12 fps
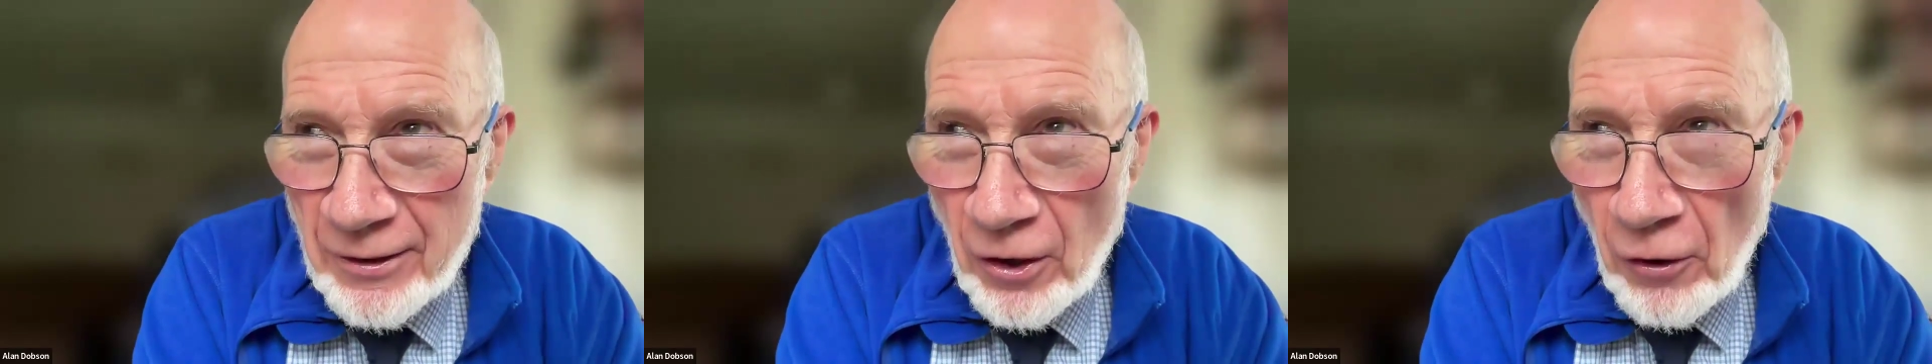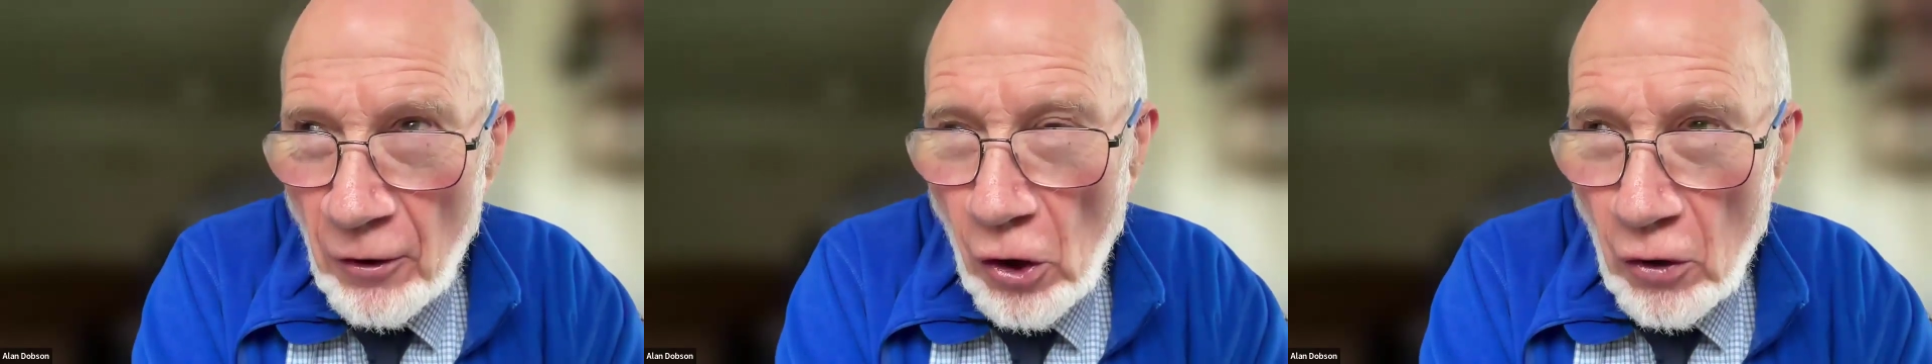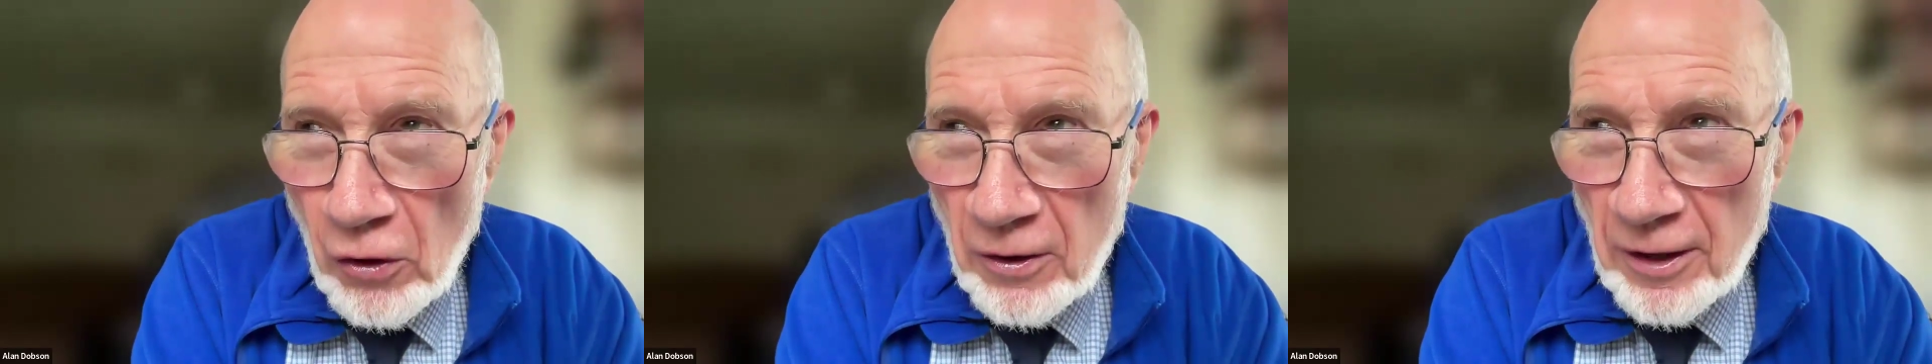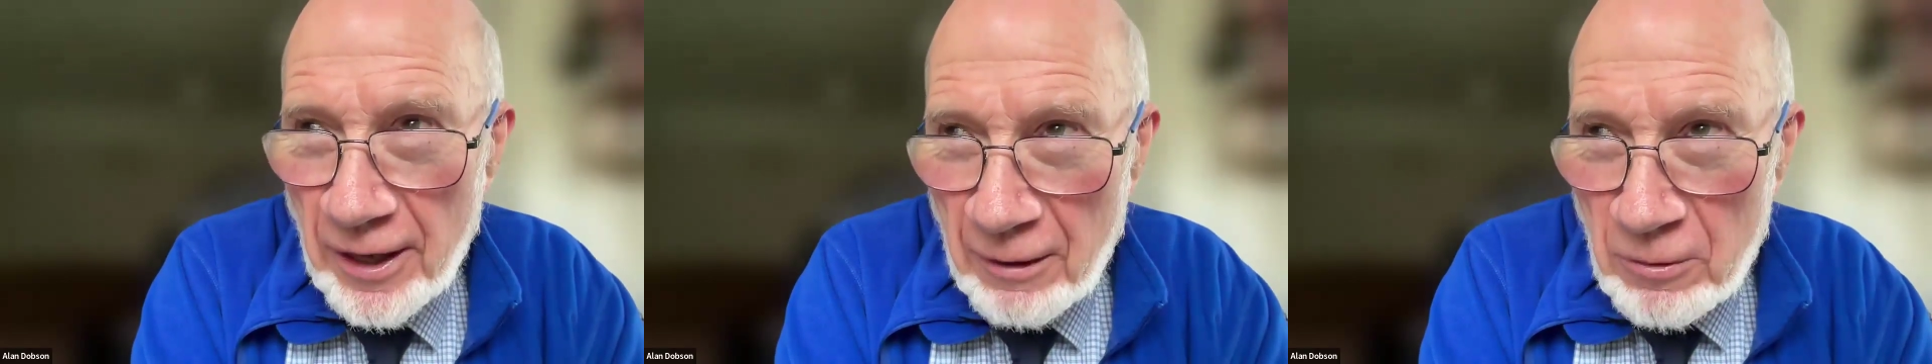not
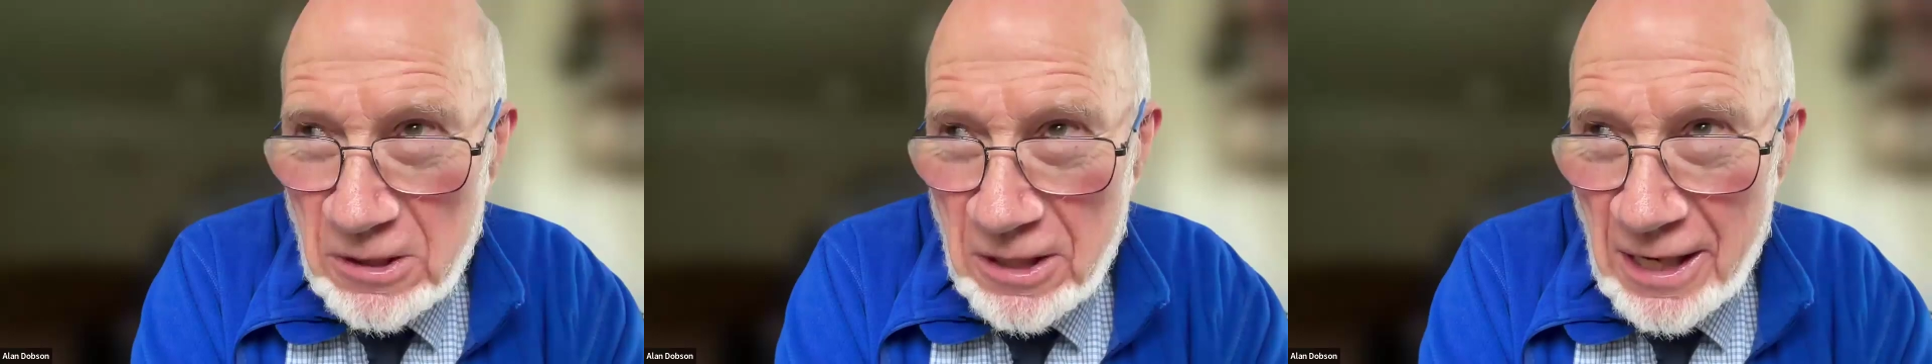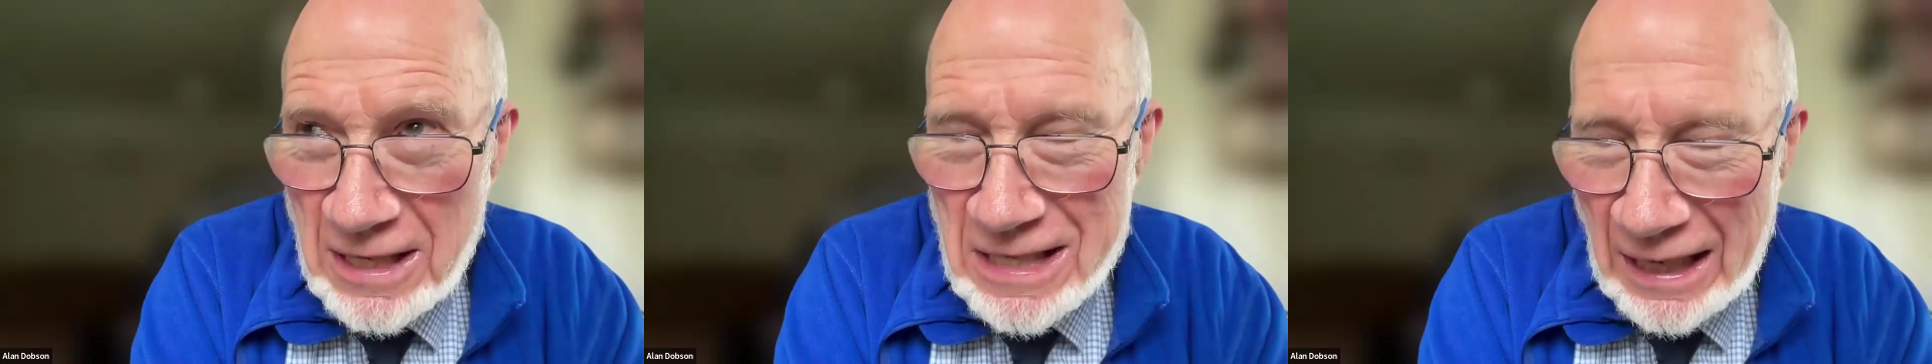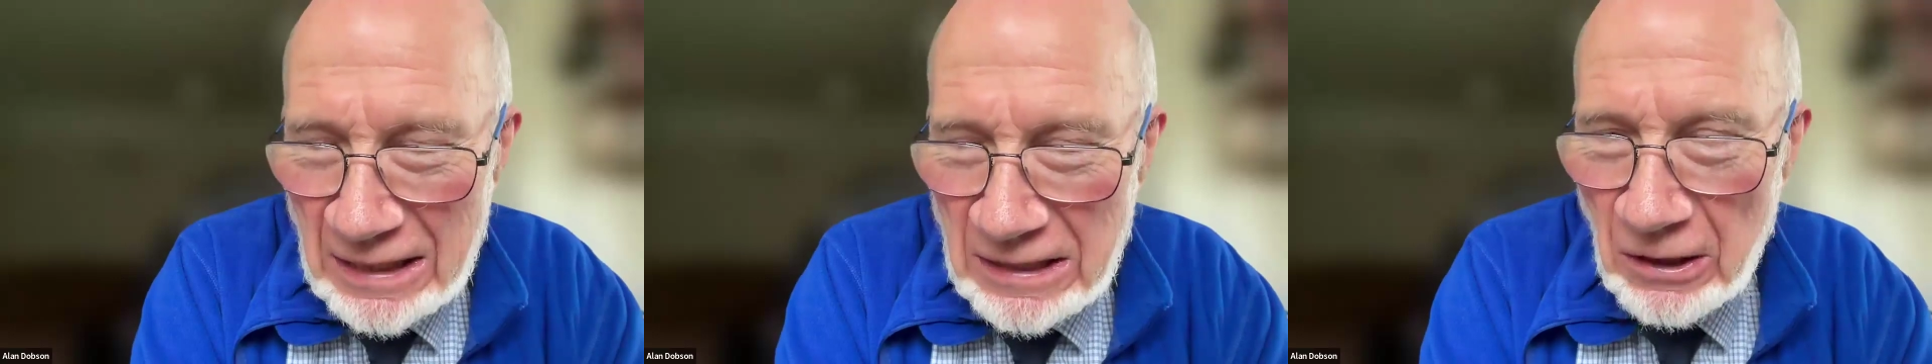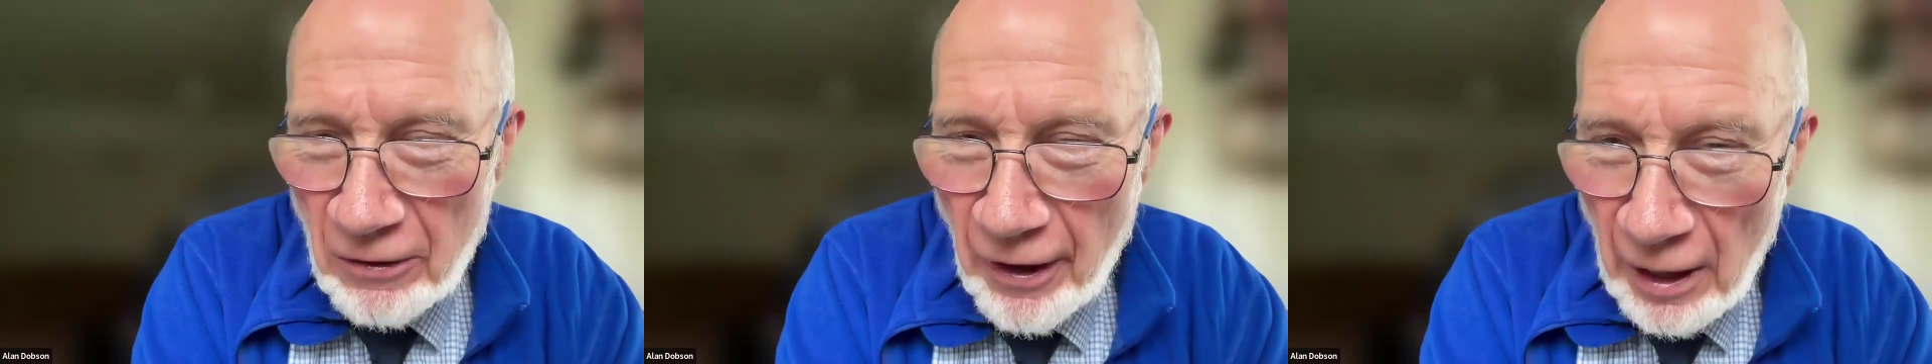it wasn't an
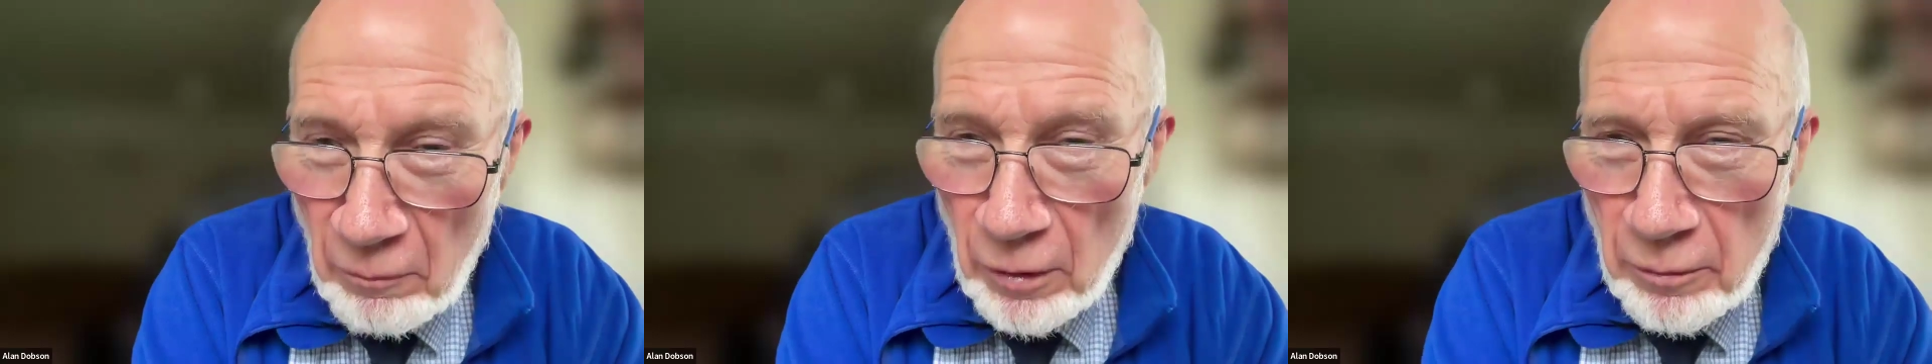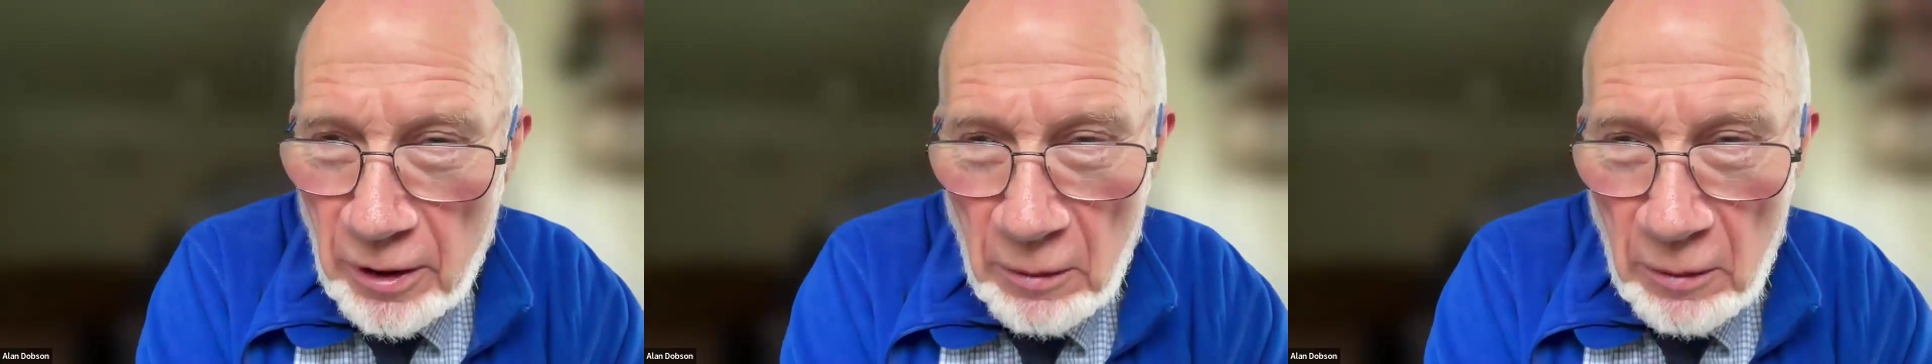exact alignment,